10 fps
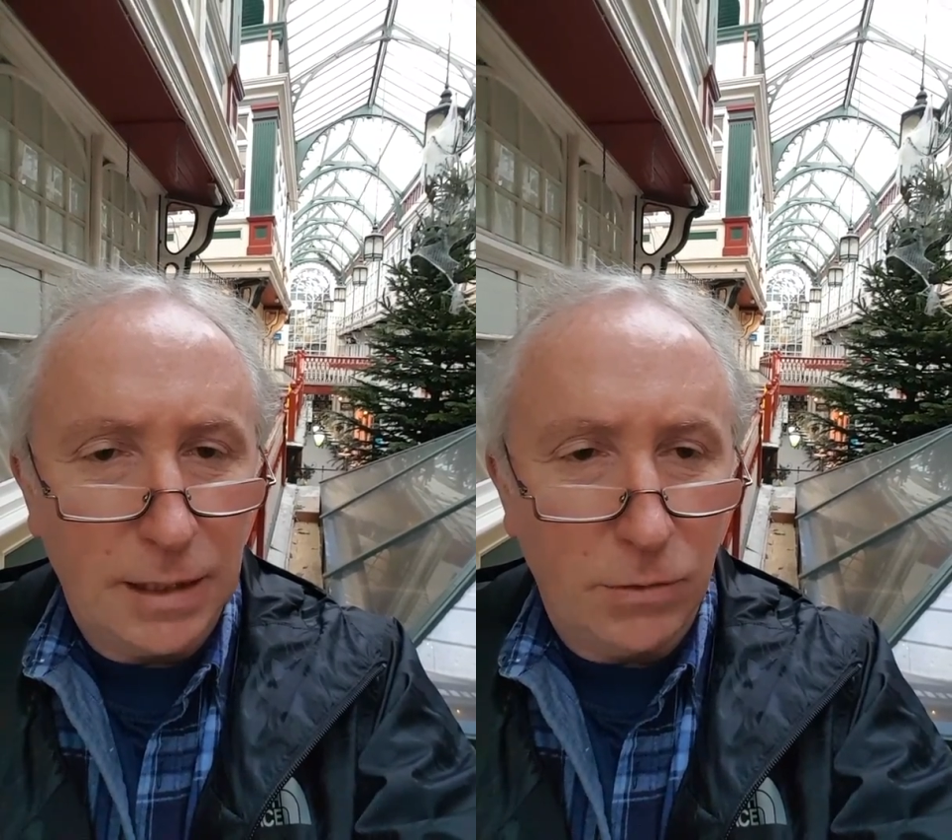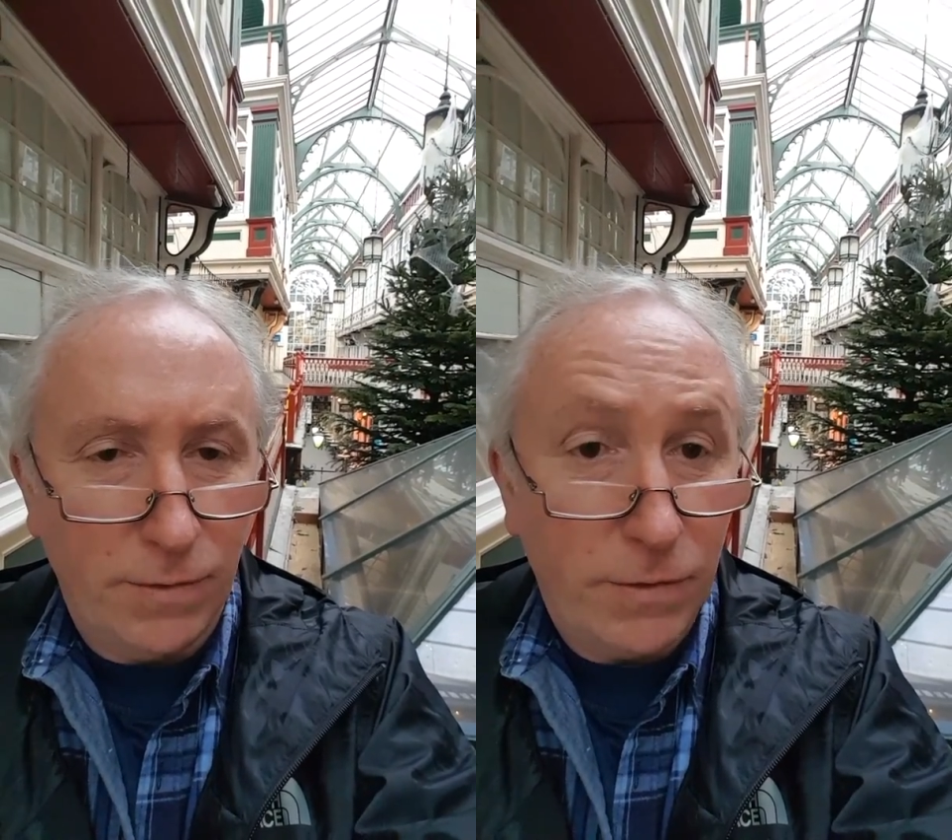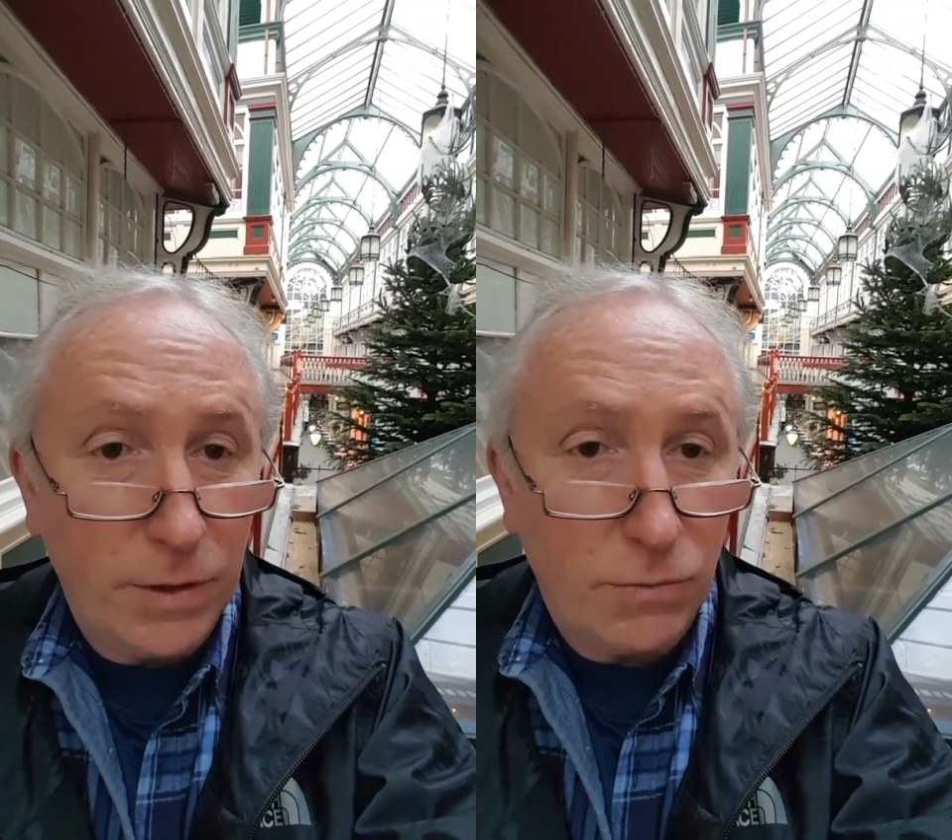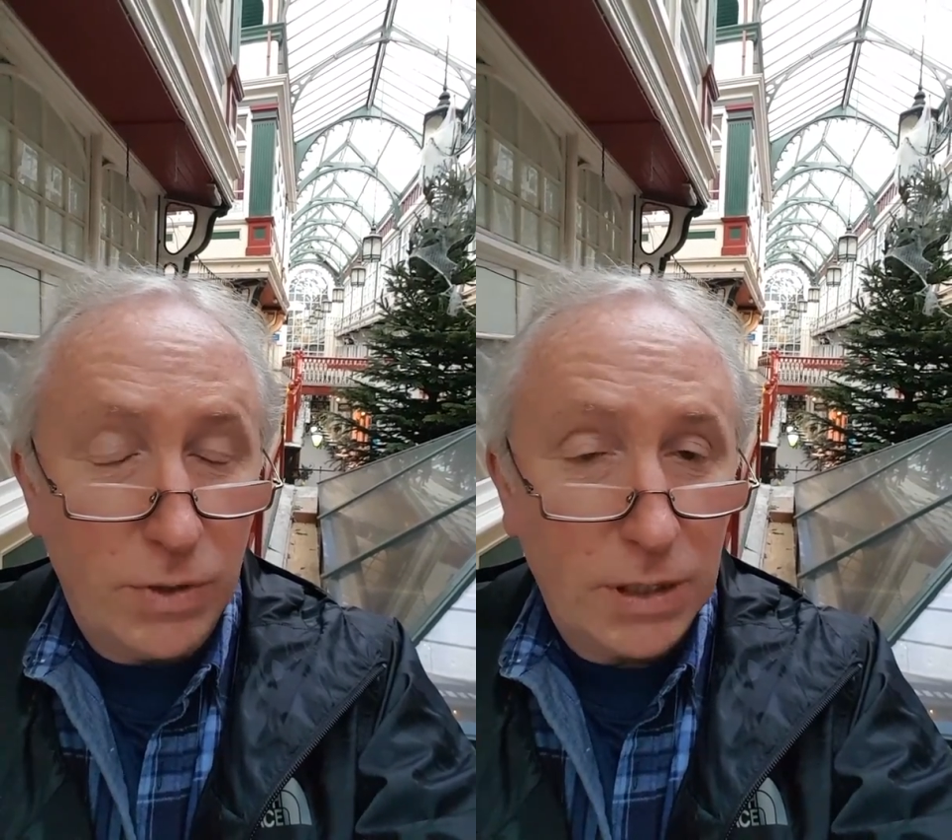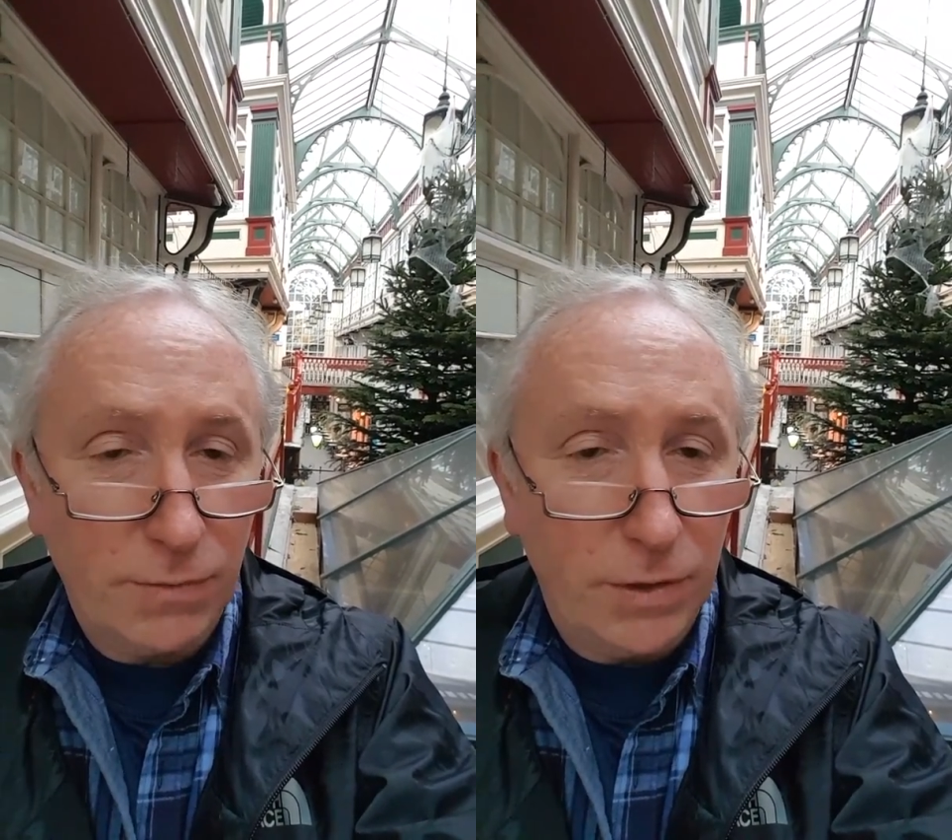in a
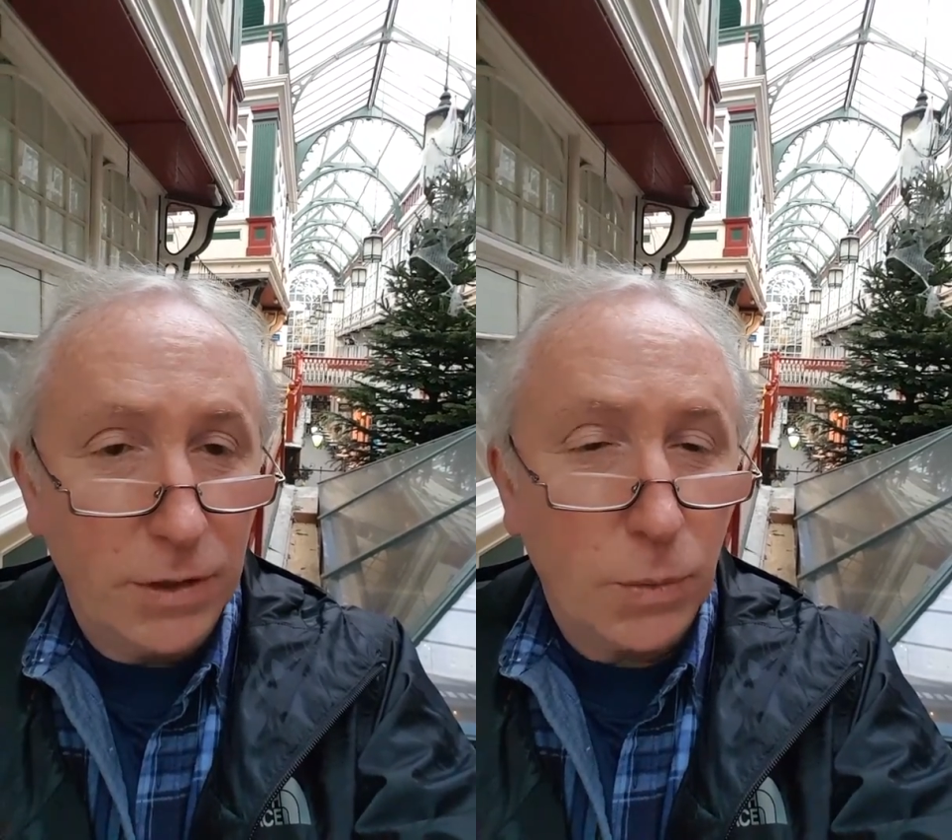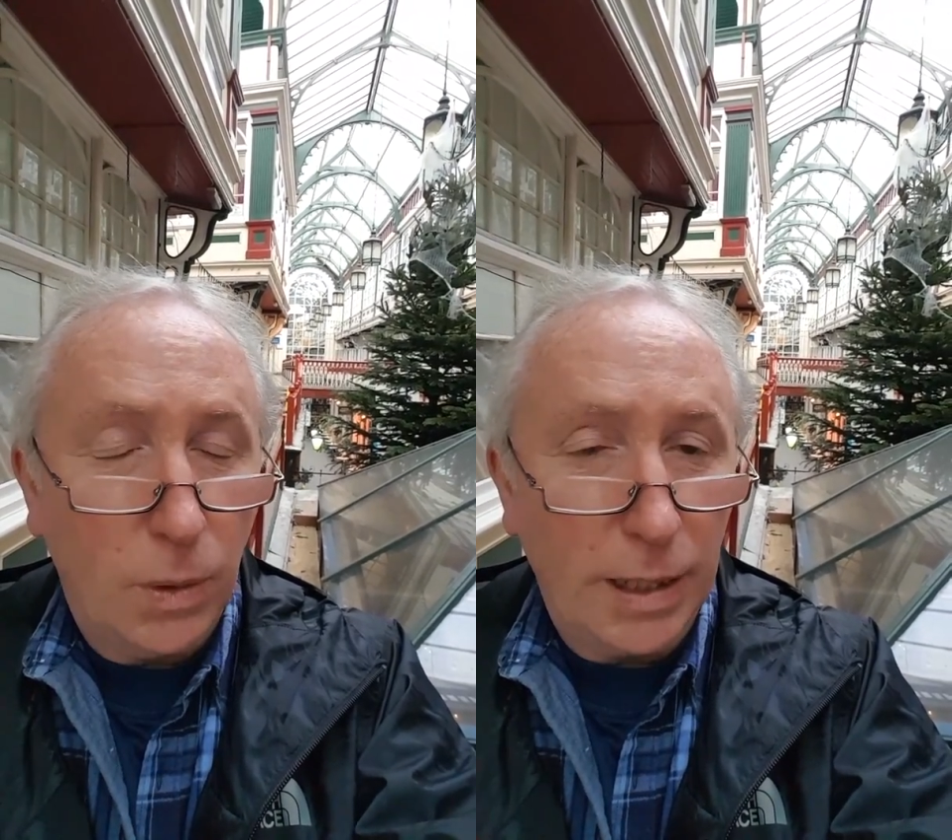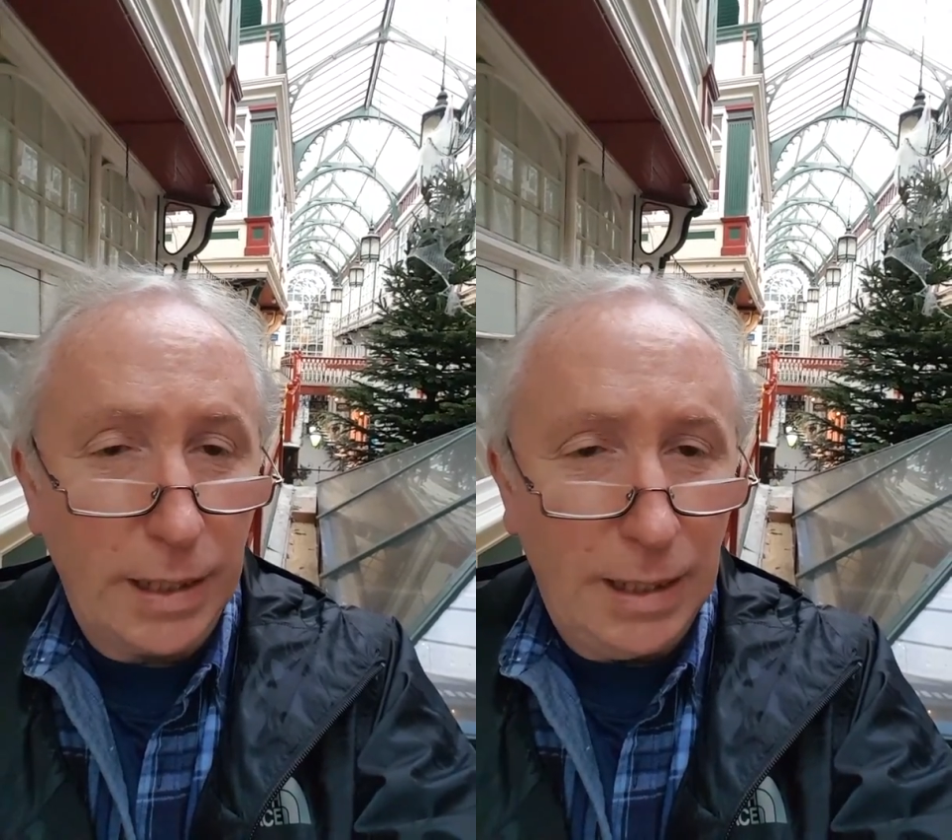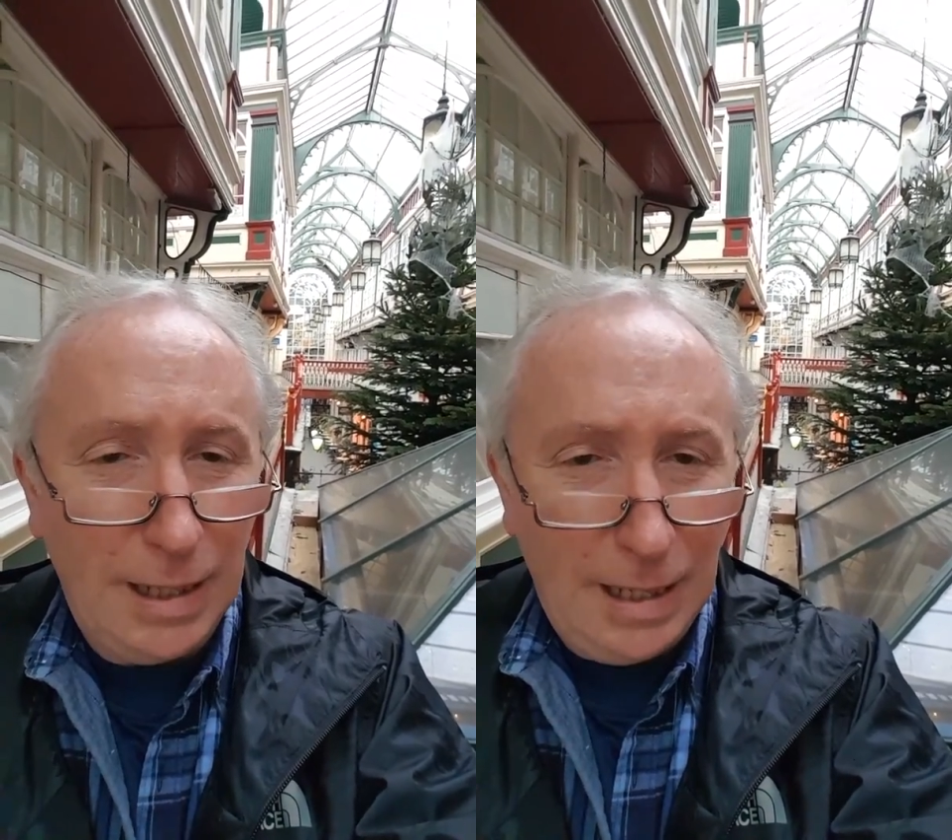risk-averse way,